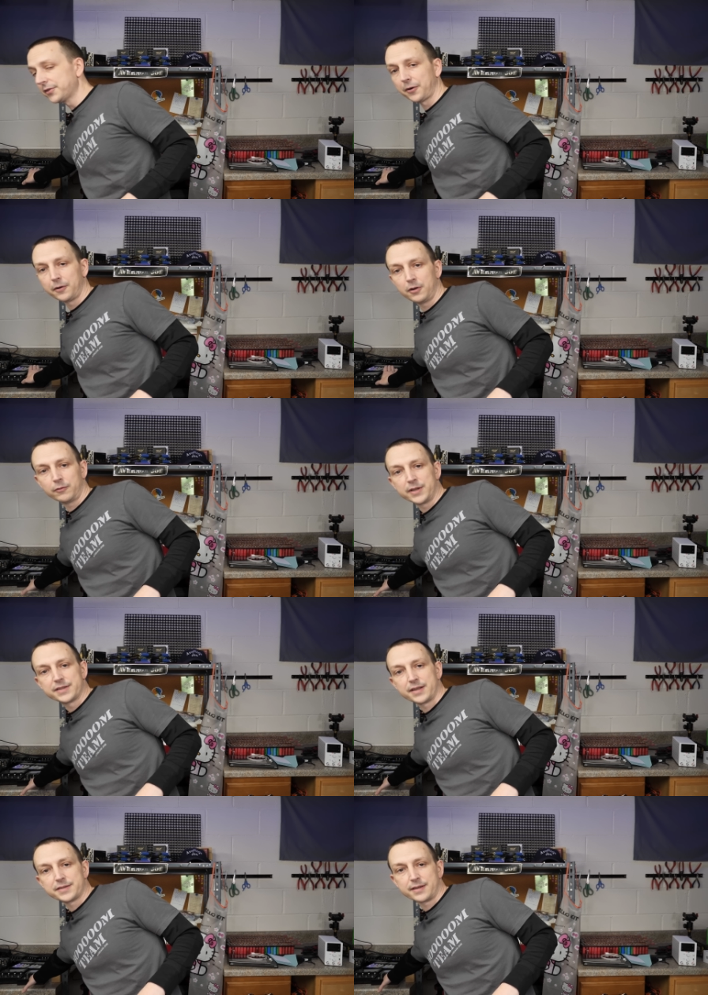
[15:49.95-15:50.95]
internal
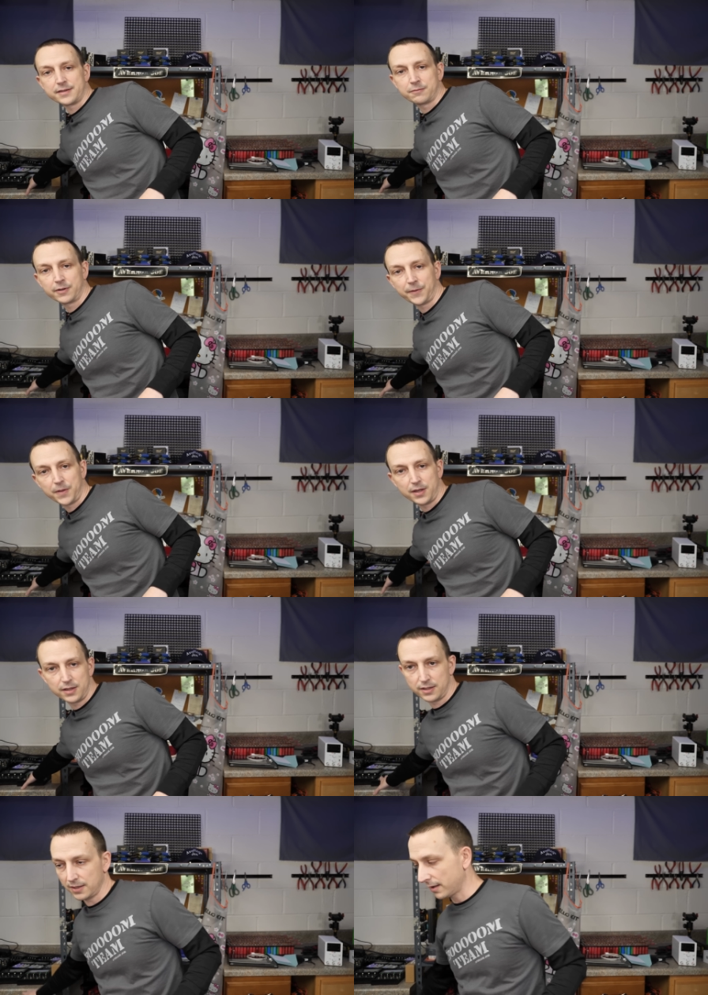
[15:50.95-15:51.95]
resistance with
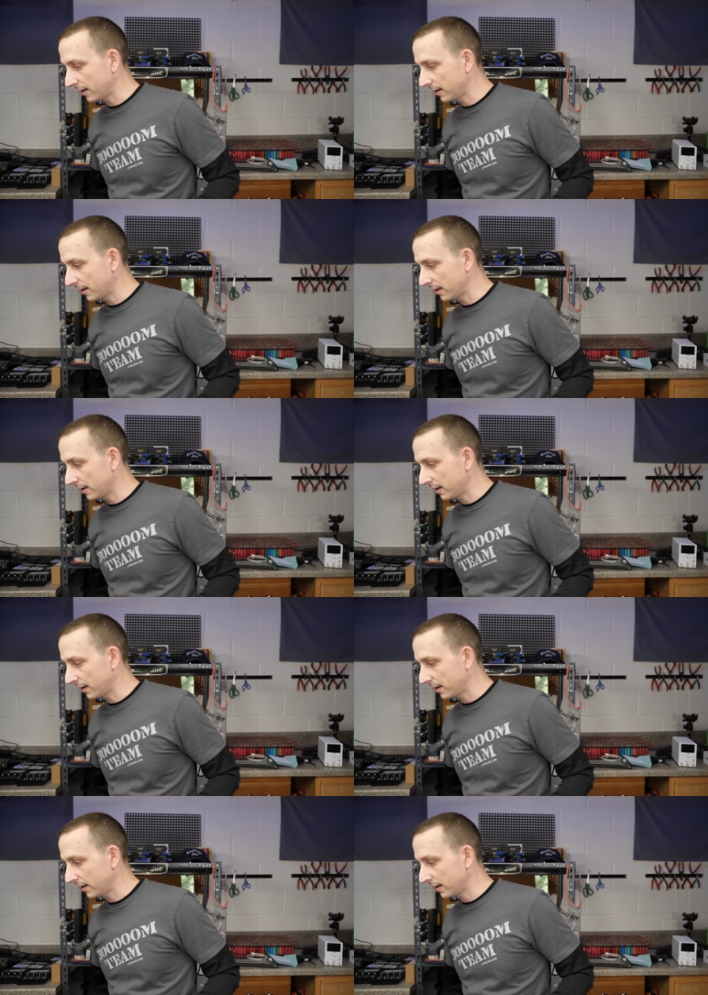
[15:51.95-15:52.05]
the,